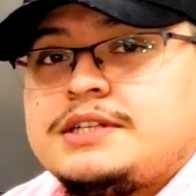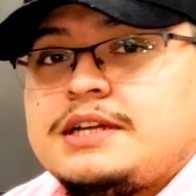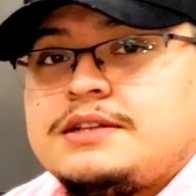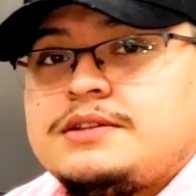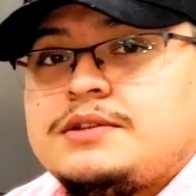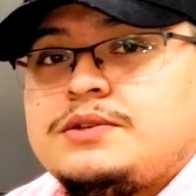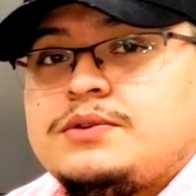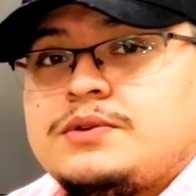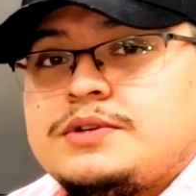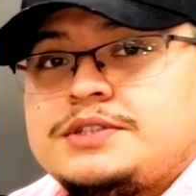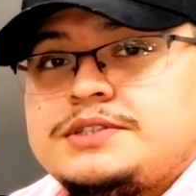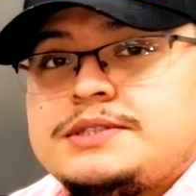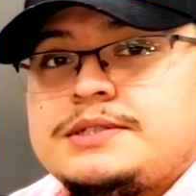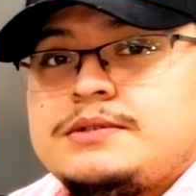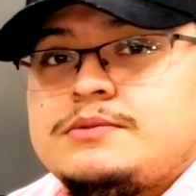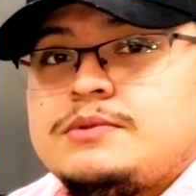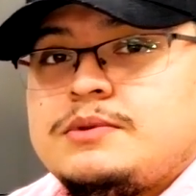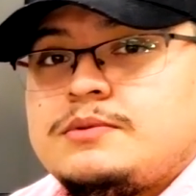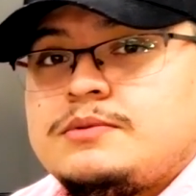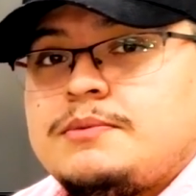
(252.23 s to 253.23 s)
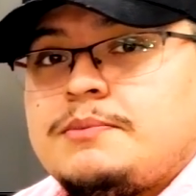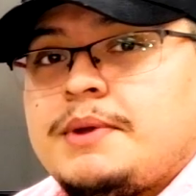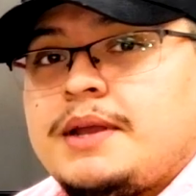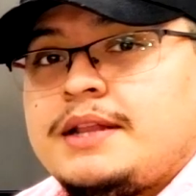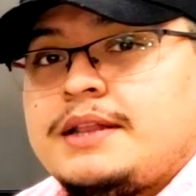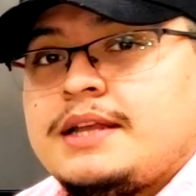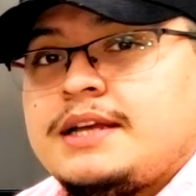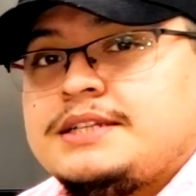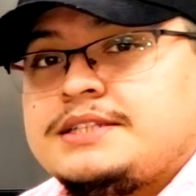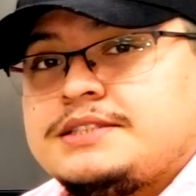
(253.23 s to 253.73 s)
that the door seal will remain
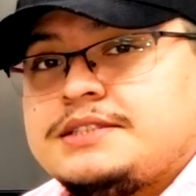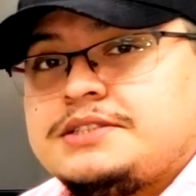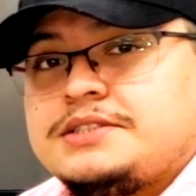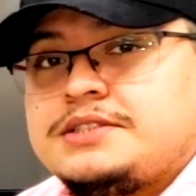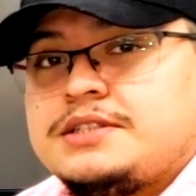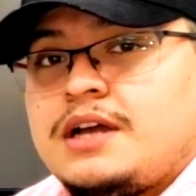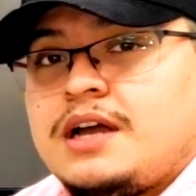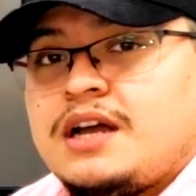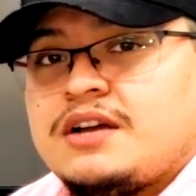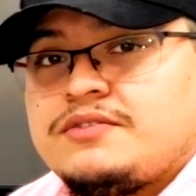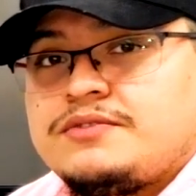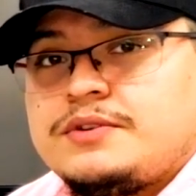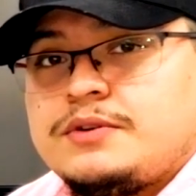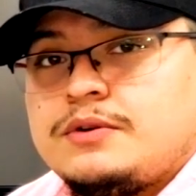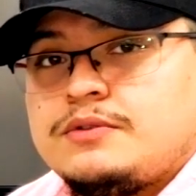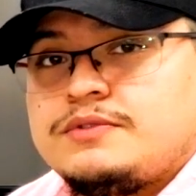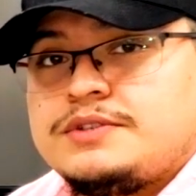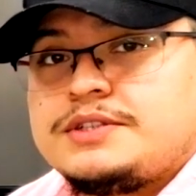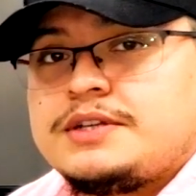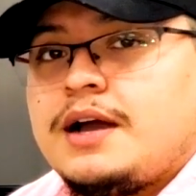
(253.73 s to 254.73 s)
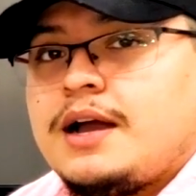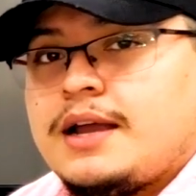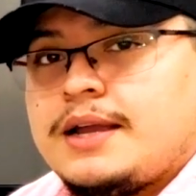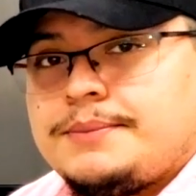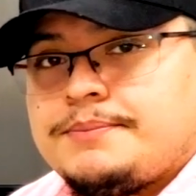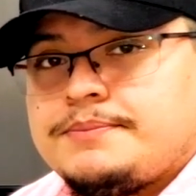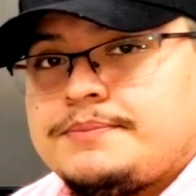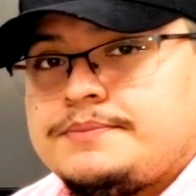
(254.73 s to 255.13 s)
nice and soft over time.